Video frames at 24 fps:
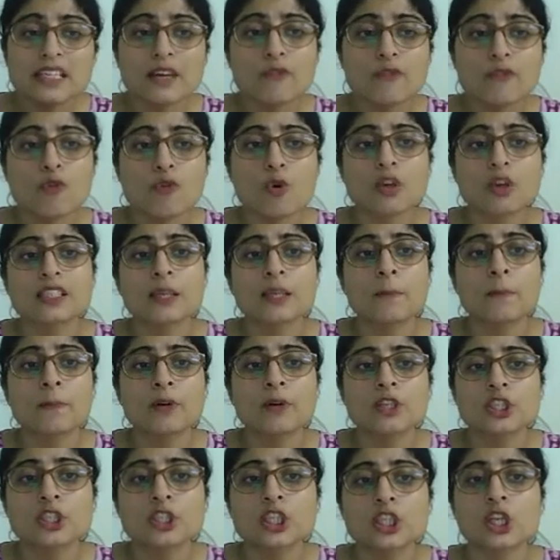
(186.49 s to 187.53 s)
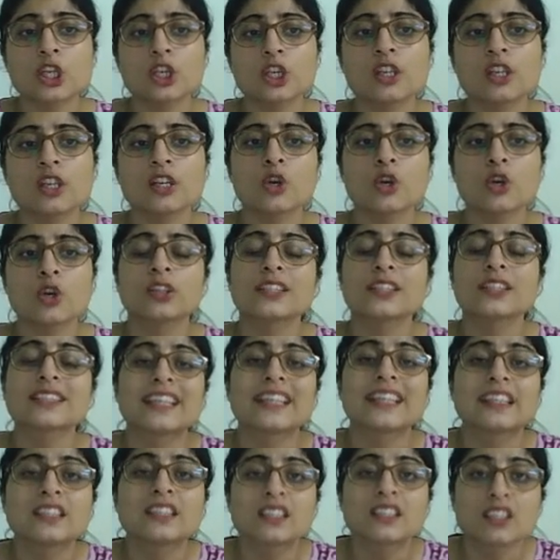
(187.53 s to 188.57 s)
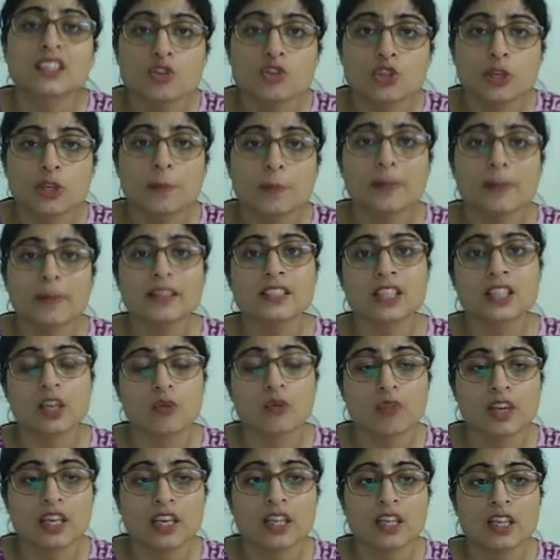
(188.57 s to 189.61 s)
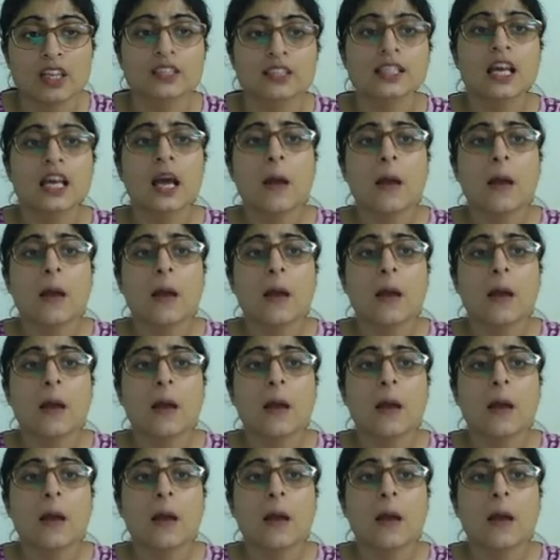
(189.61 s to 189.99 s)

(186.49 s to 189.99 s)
focusing particularly on the censorship and surveillance.